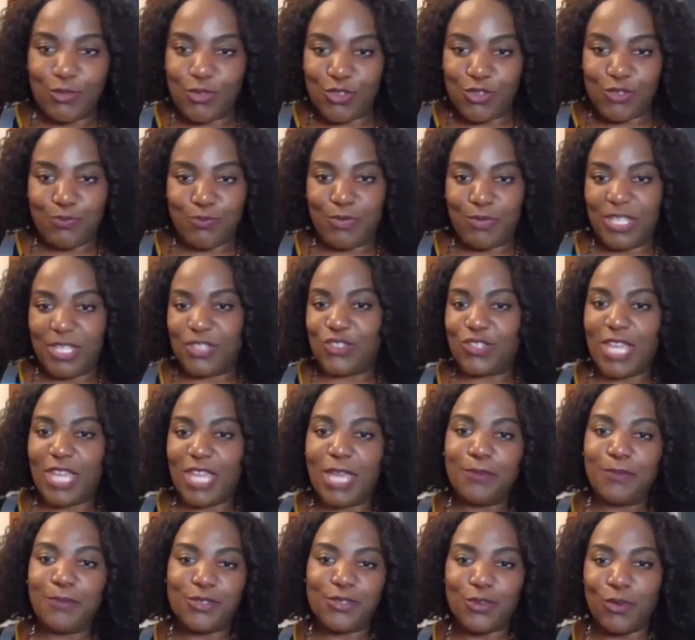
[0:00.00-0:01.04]
be
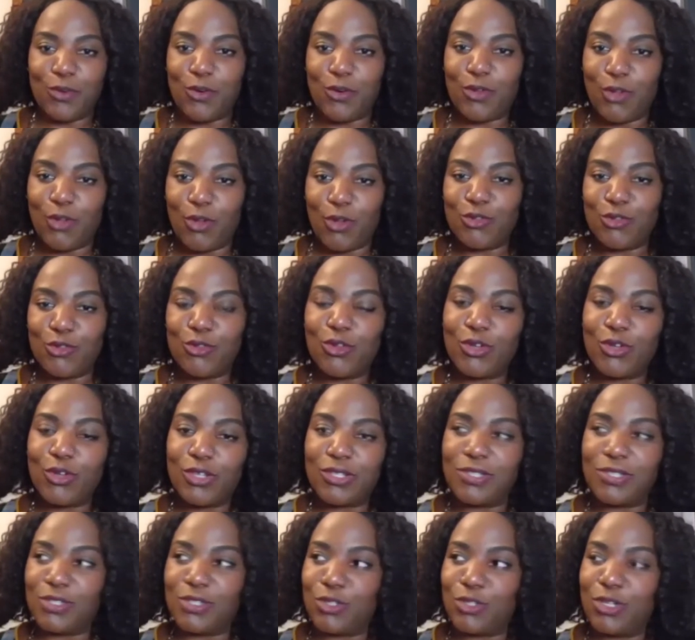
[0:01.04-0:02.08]
shaped or
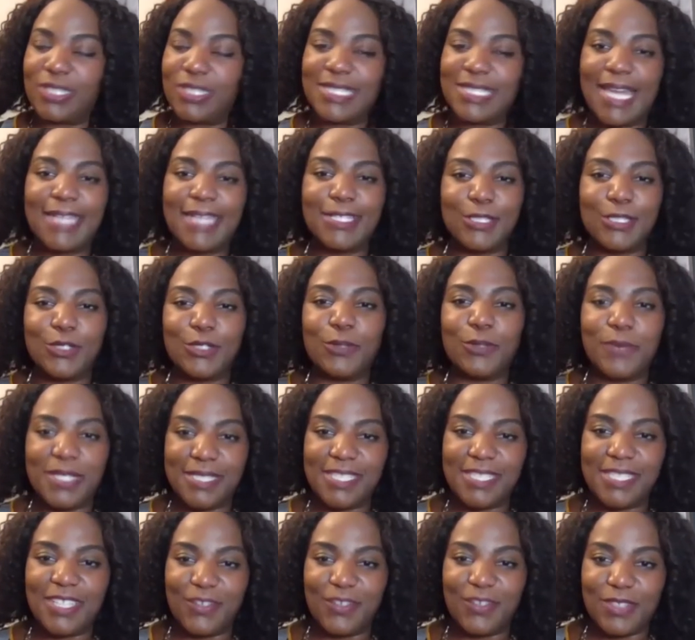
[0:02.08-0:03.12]
looked at a little bit
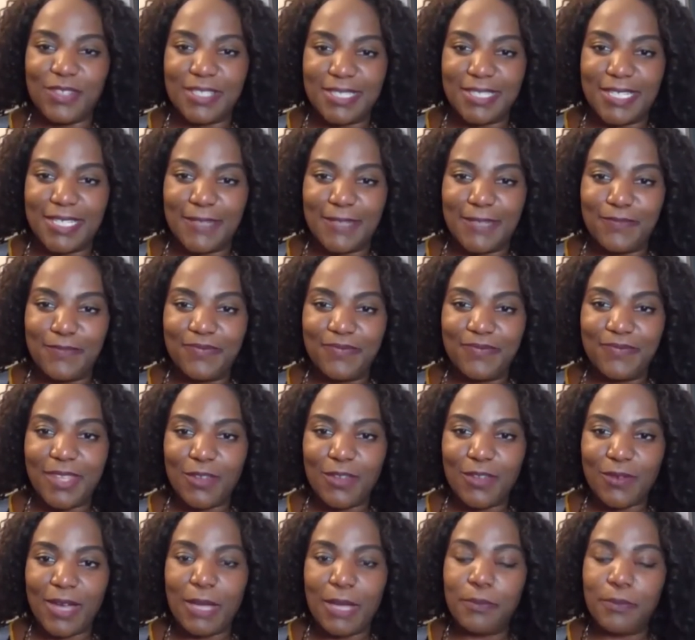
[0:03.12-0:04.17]
differly,
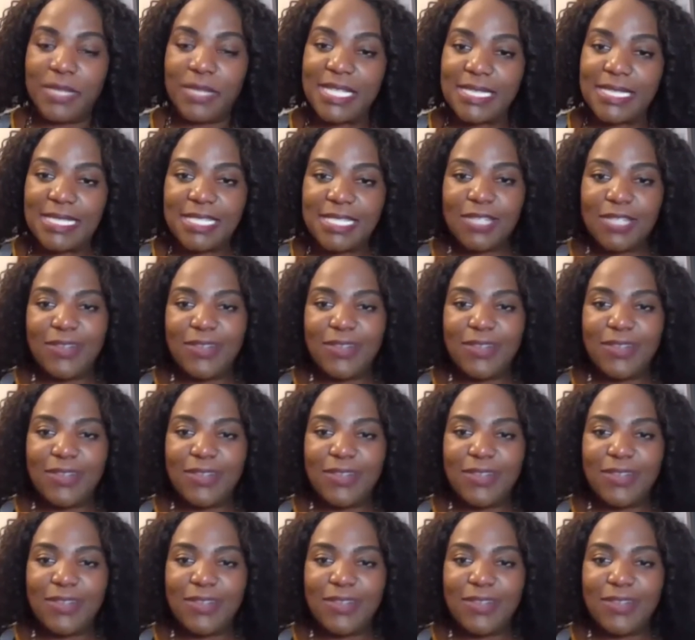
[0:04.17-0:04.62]
right? But it's still